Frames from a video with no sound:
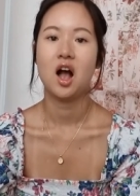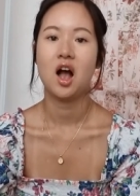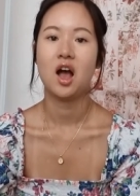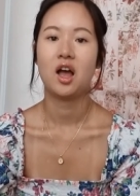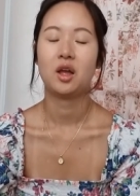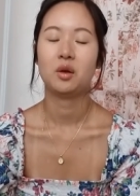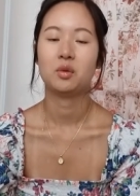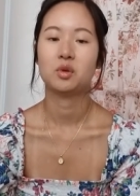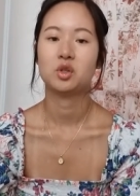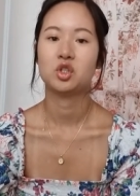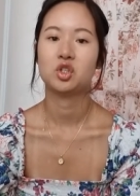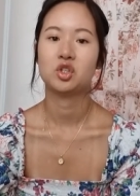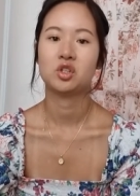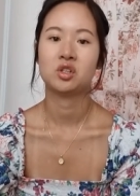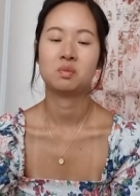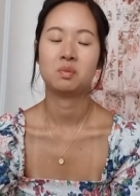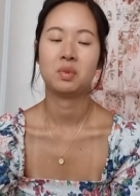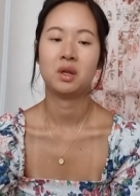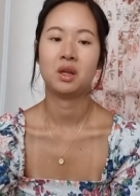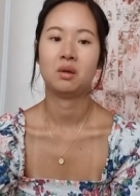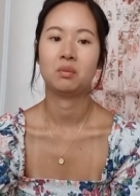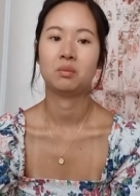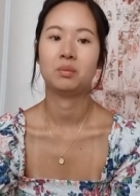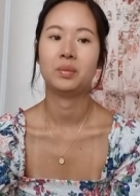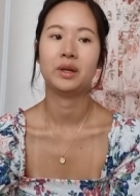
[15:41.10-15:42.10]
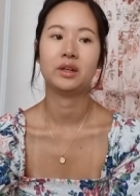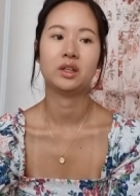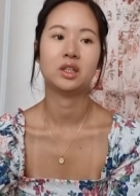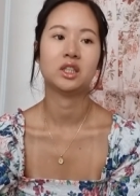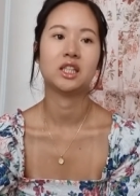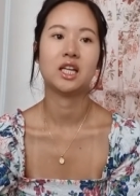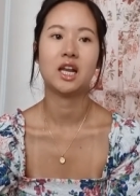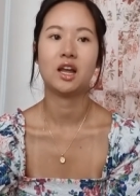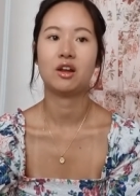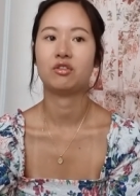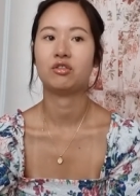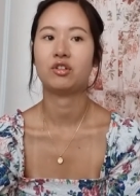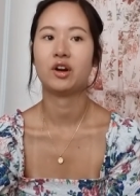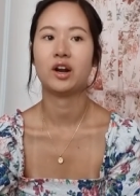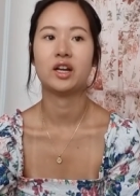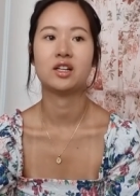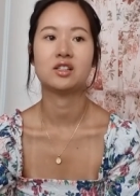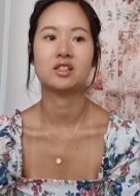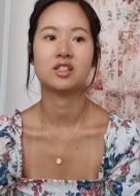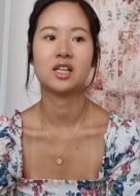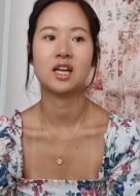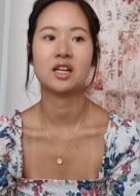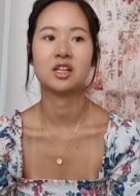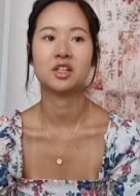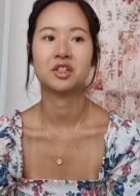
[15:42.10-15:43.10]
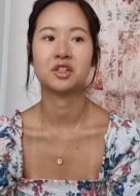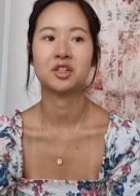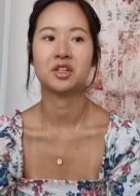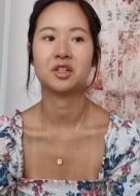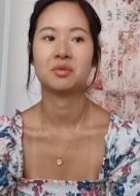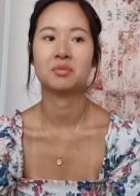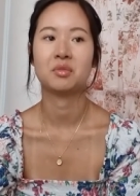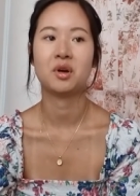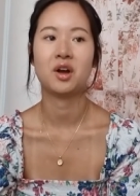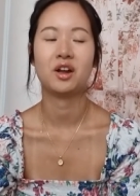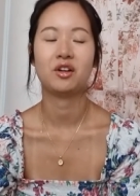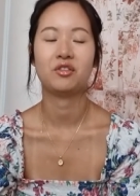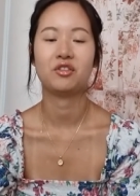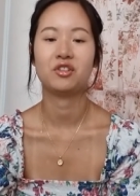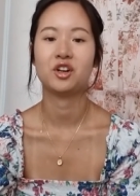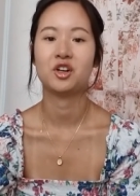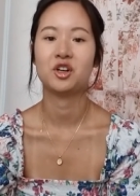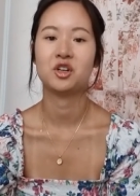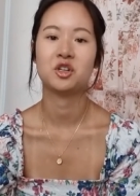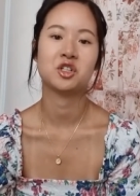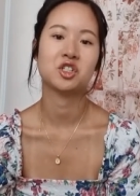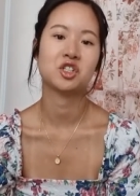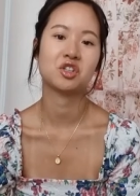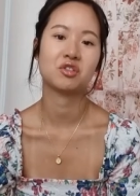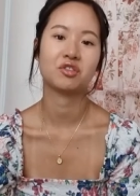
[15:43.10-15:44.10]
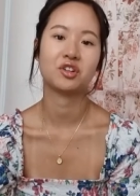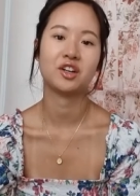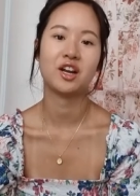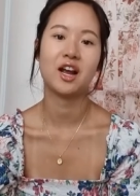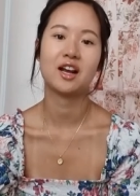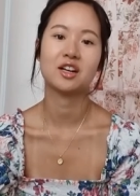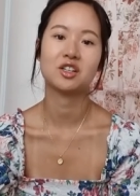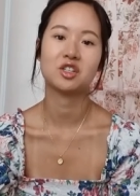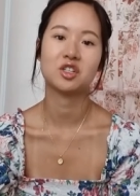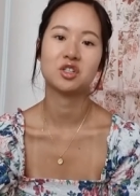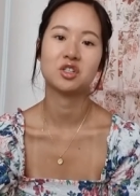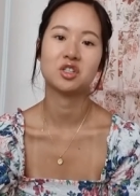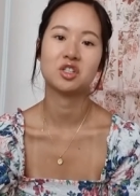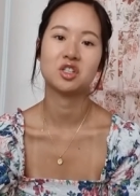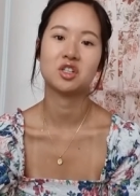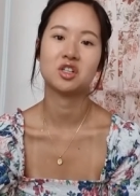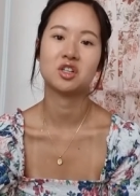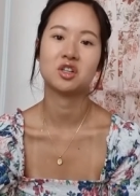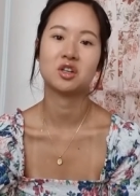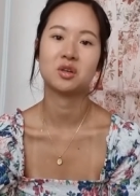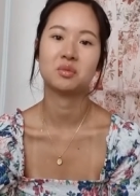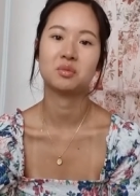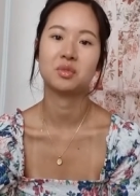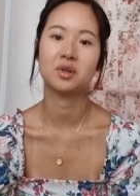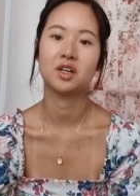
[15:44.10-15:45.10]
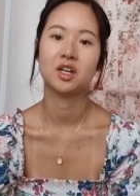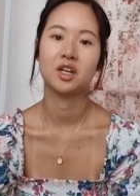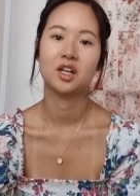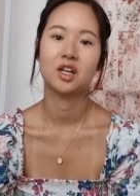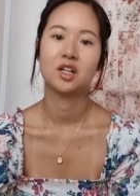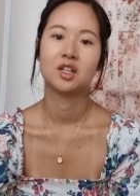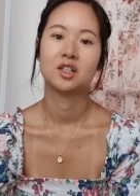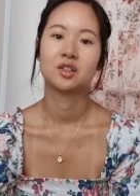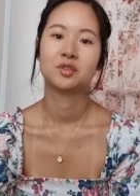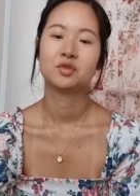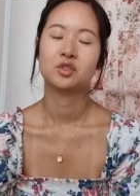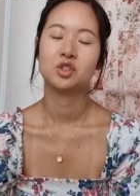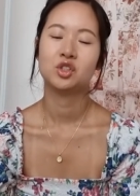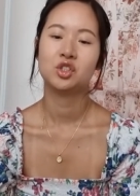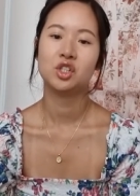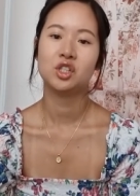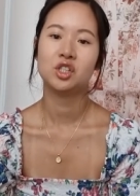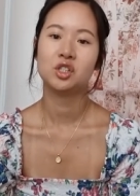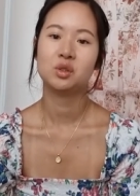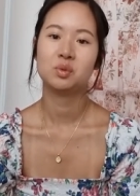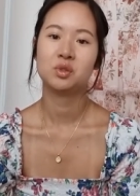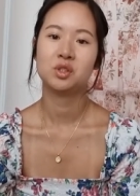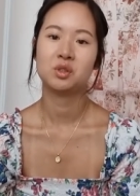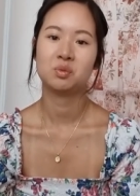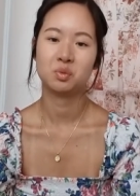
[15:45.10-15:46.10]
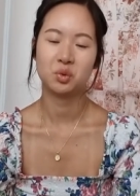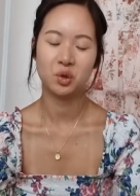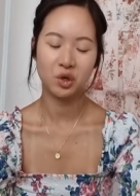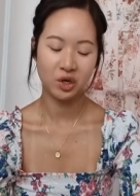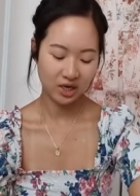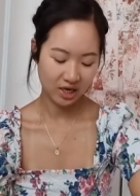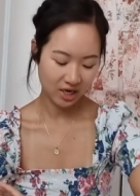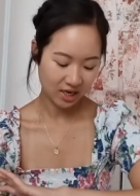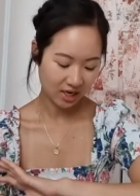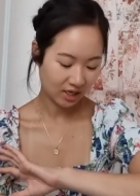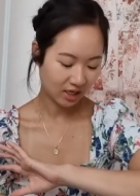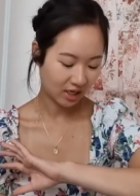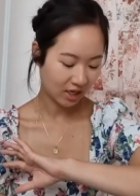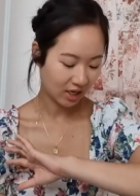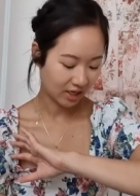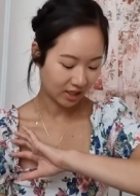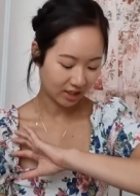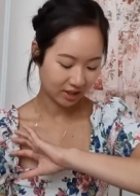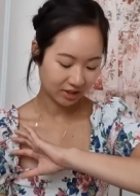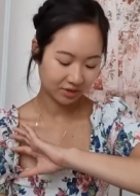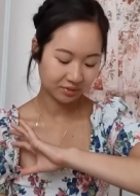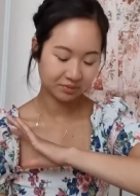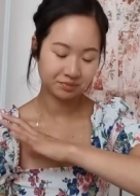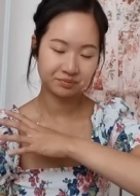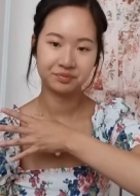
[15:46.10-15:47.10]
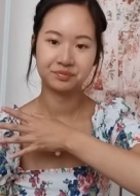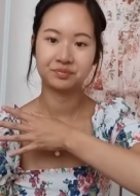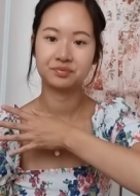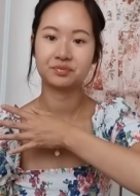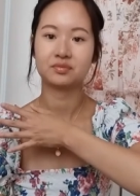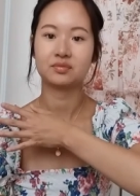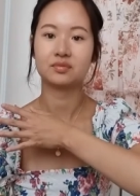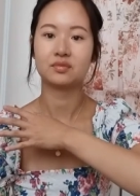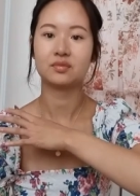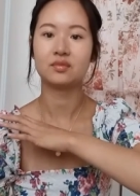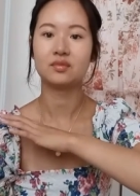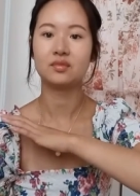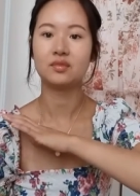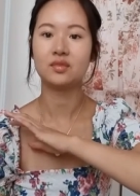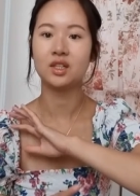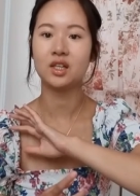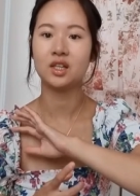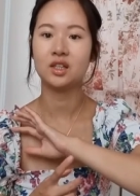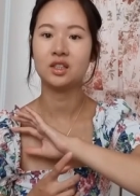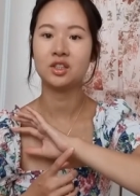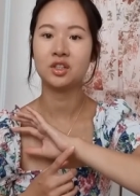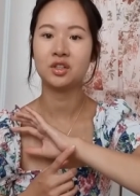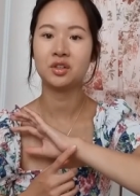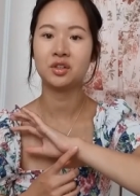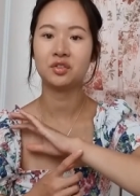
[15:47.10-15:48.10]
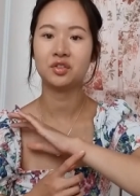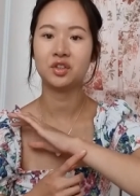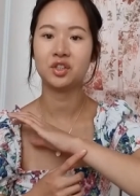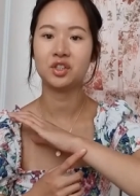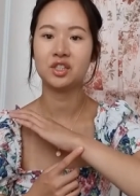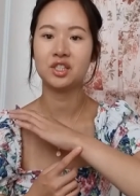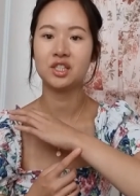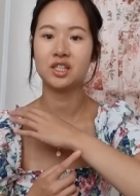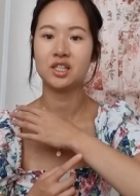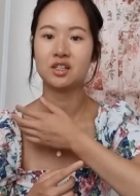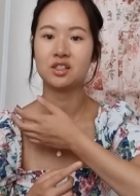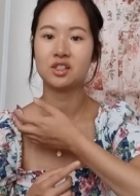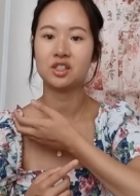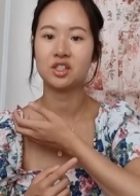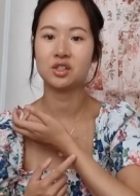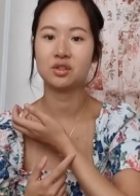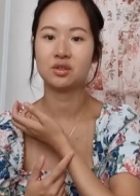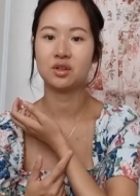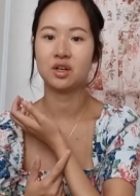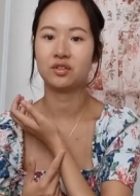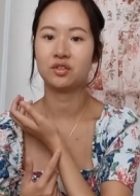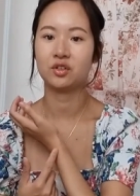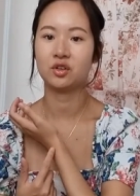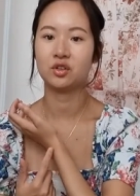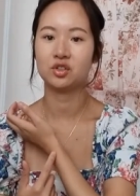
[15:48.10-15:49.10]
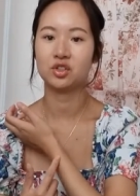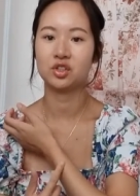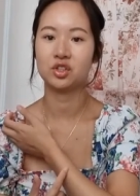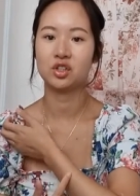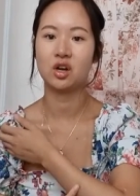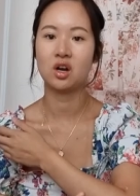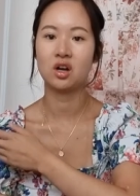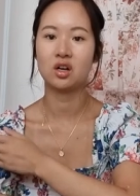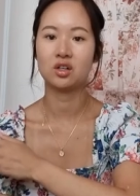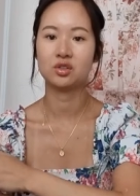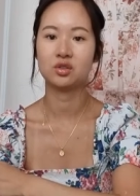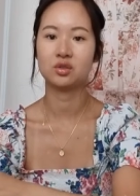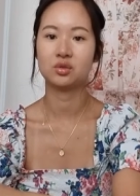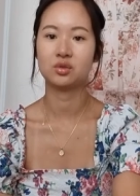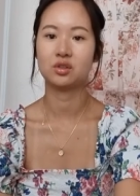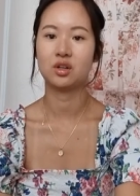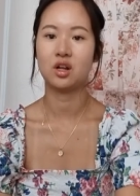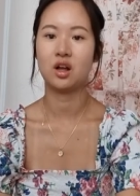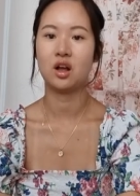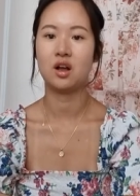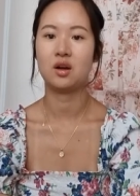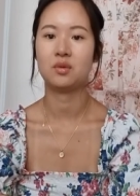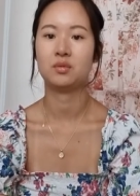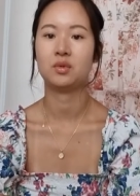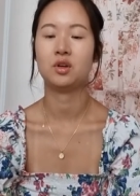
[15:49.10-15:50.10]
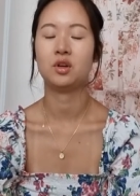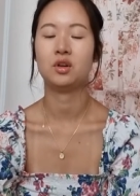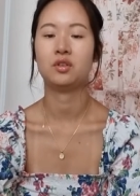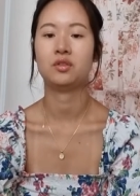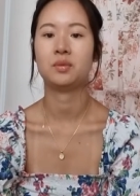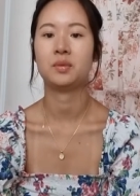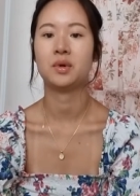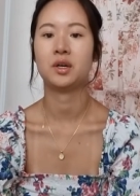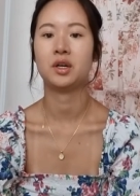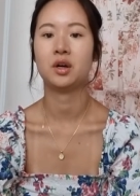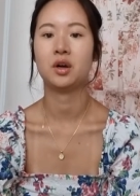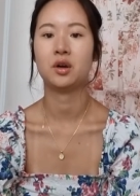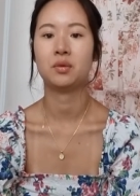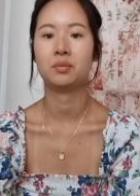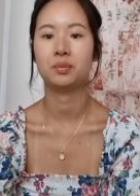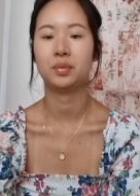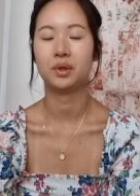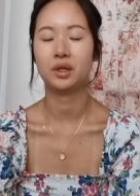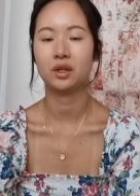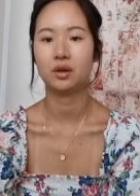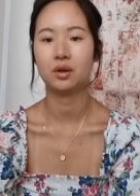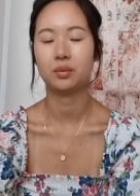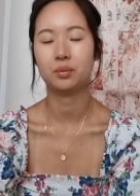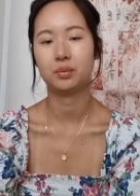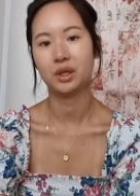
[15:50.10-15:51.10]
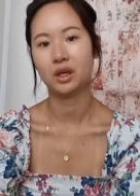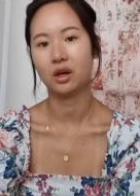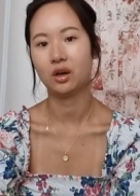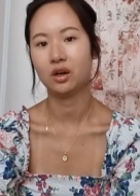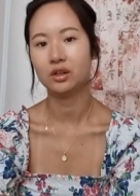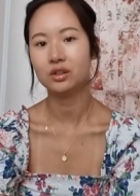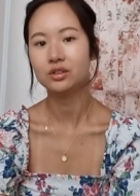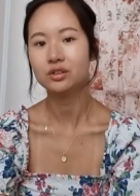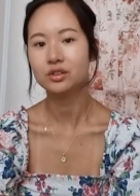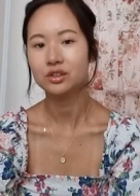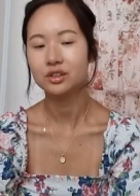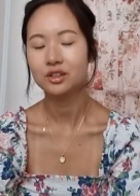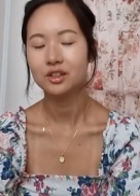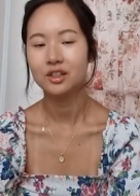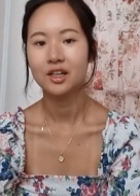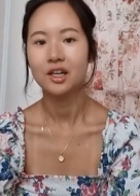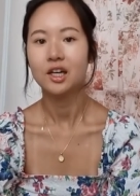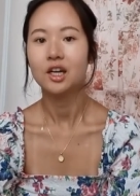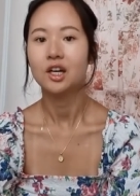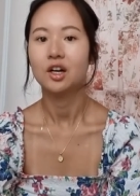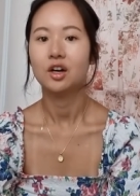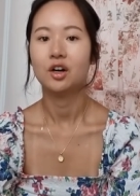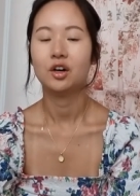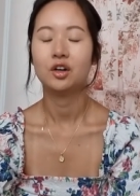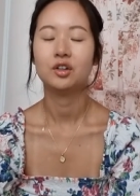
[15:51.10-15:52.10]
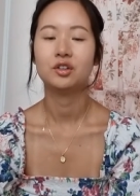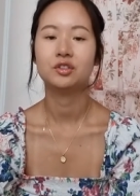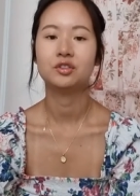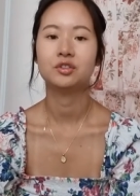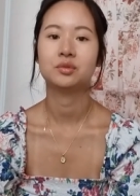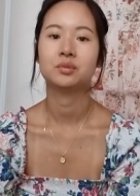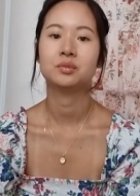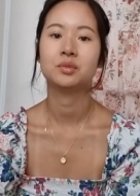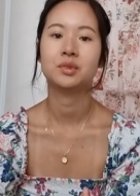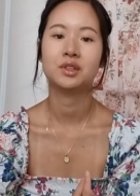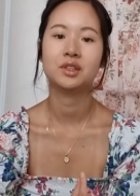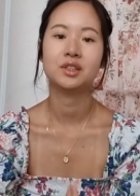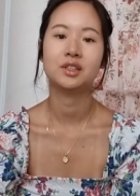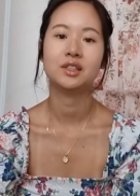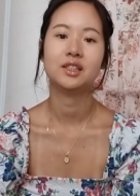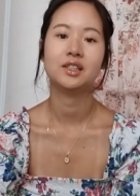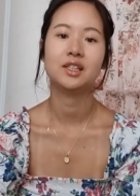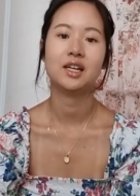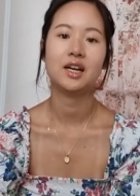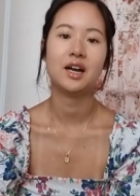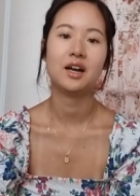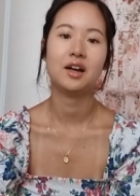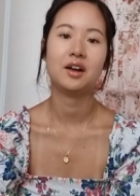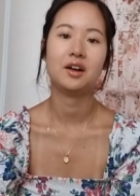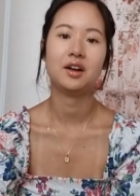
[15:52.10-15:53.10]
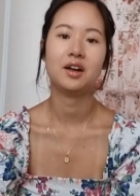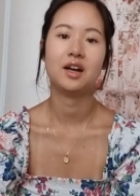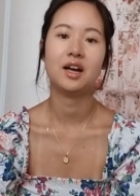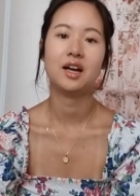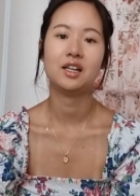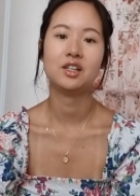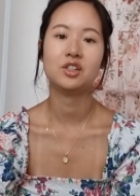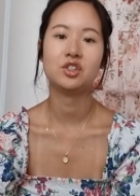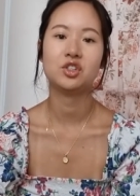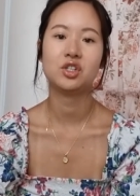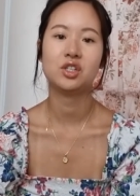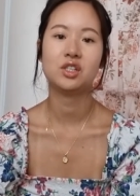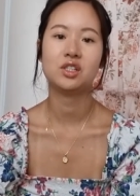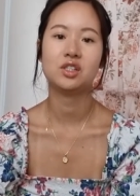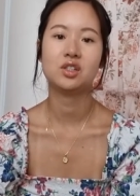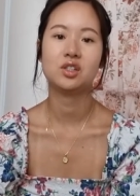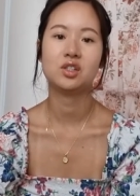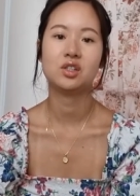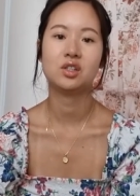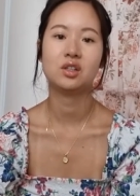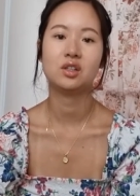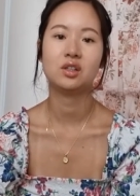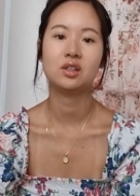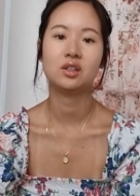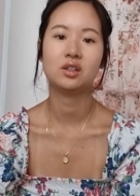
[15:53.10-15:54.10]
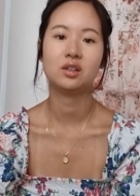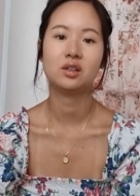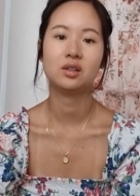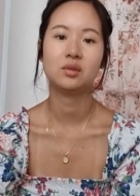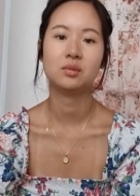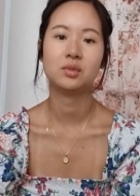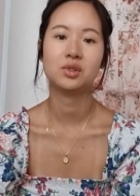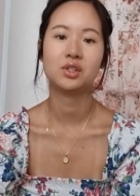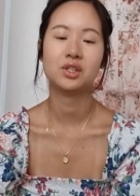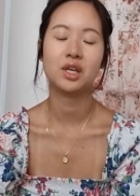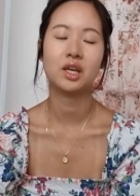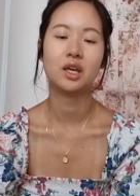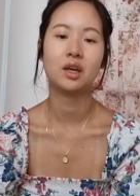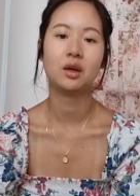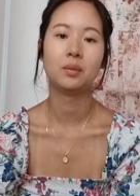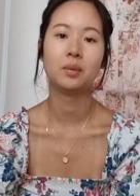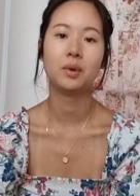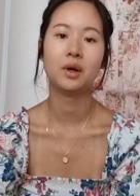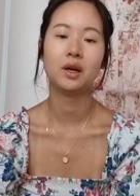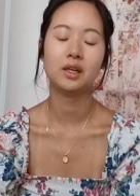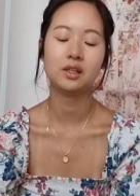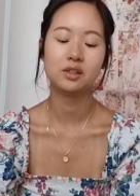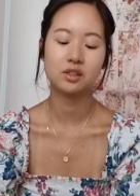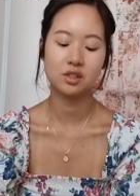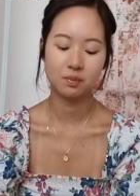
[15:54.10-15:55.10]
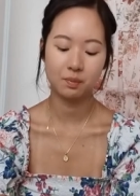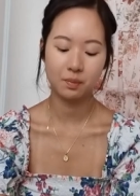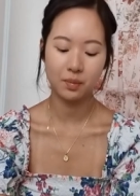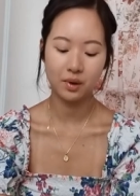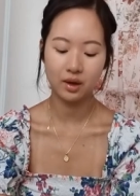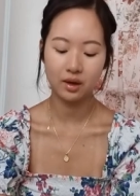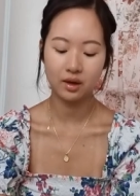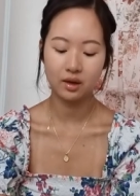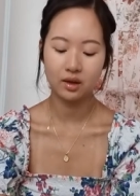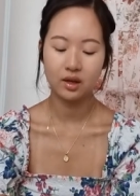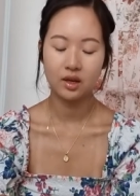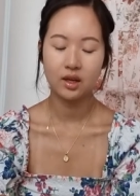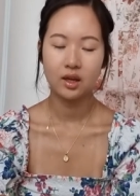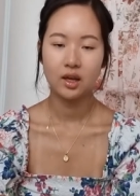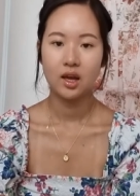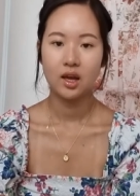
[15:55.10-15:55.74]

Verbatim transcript: I was just being bitten left, right and centre and my allergic reactions to them just wasn't pretty. Like, I don't know if you can see, I still, I've got scars um, over my arm because of my allergies to the mosquito bites, but